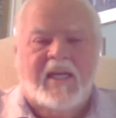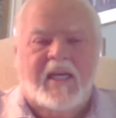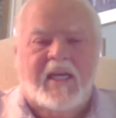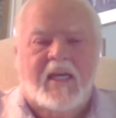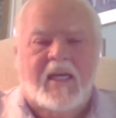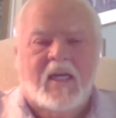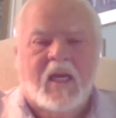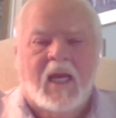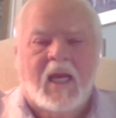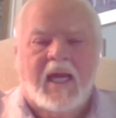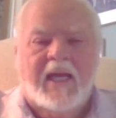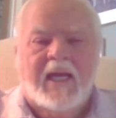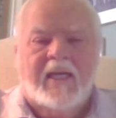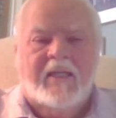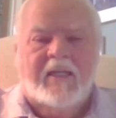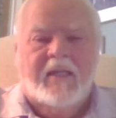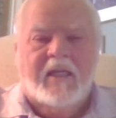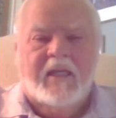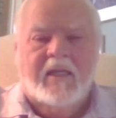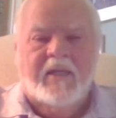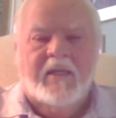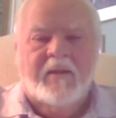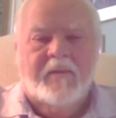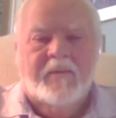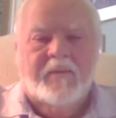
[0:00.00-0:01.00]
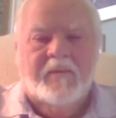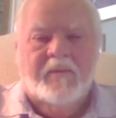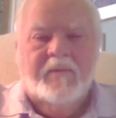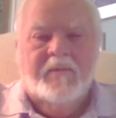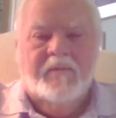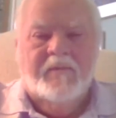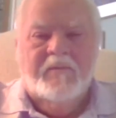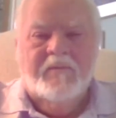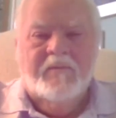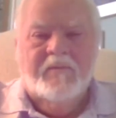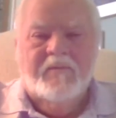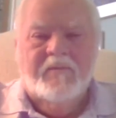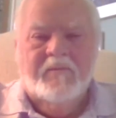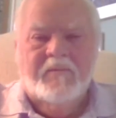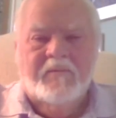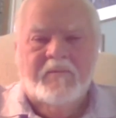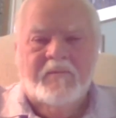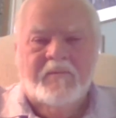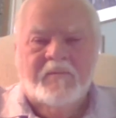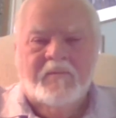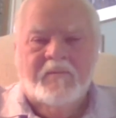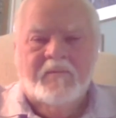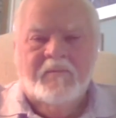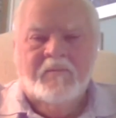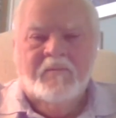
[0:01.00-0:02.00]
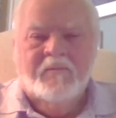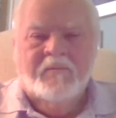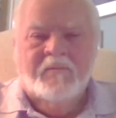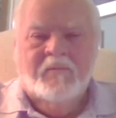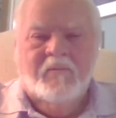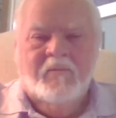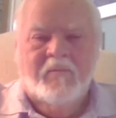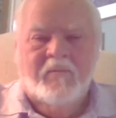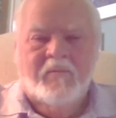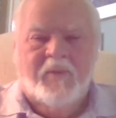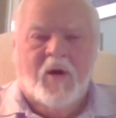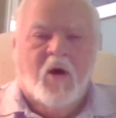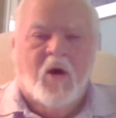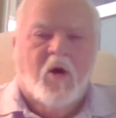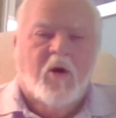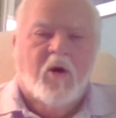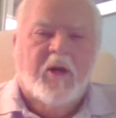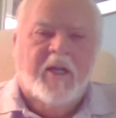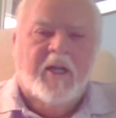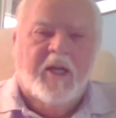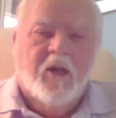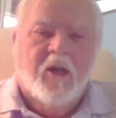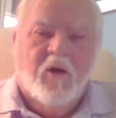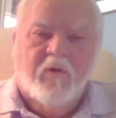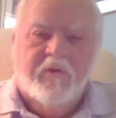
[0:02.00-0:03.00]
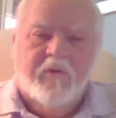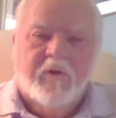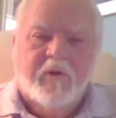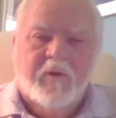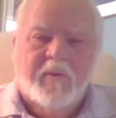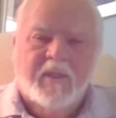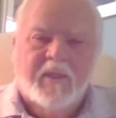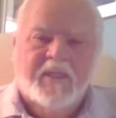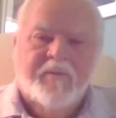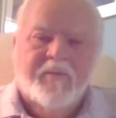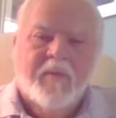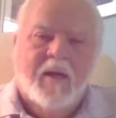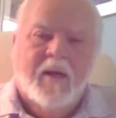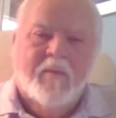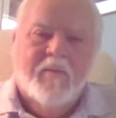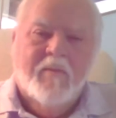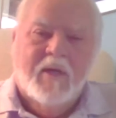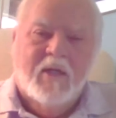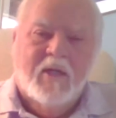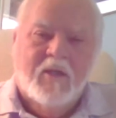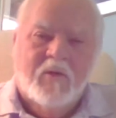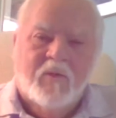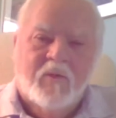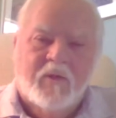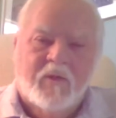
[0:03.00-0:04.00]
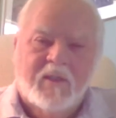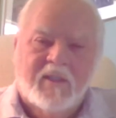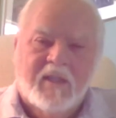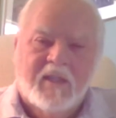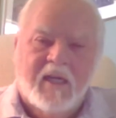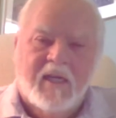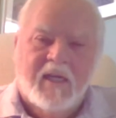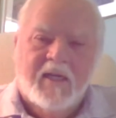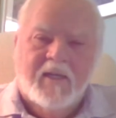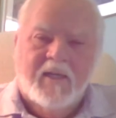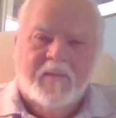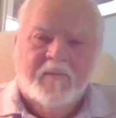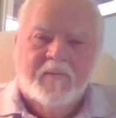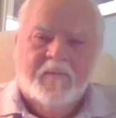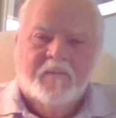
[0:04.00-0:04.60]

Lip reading: liked the pawing over him, as my mother would say.